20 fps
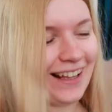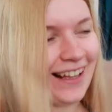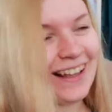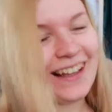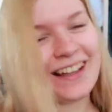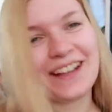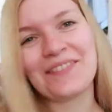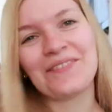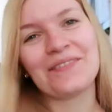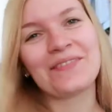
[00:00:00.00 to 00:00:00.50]

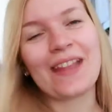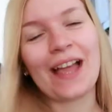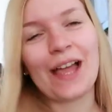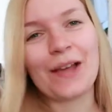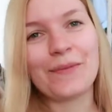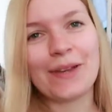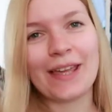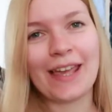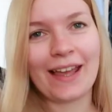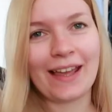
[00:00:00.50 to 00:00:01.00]

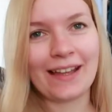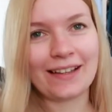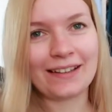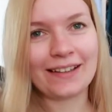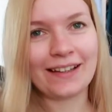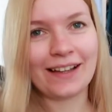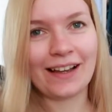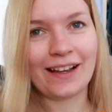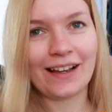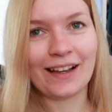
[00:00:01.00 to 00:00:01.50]
I'm
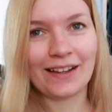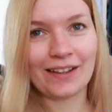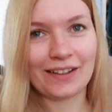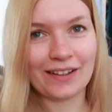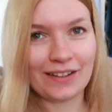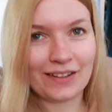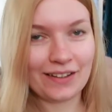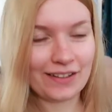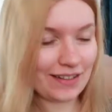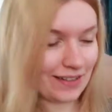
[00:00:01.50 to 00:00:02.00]
again
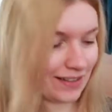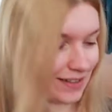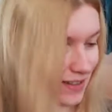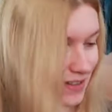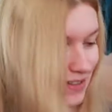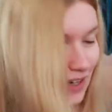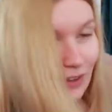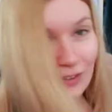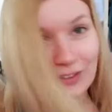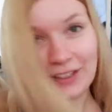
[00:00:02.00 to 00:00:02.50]

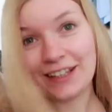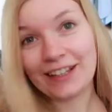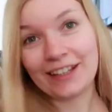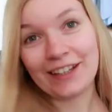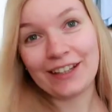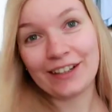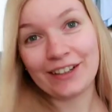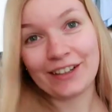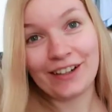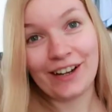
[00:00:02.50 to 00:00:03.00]
down
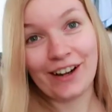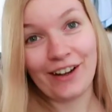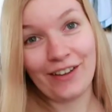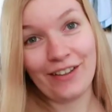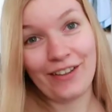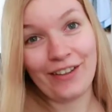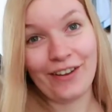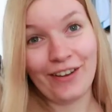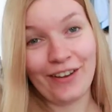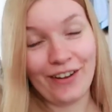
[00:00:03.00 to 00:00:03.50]
here
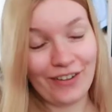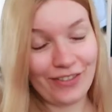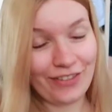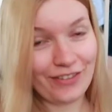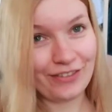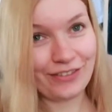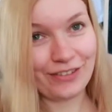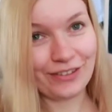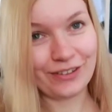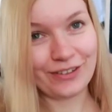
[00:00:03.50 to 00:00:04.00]
on
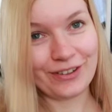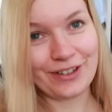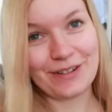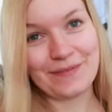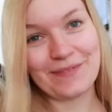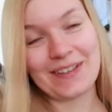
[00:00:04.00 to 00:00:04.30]
the floor,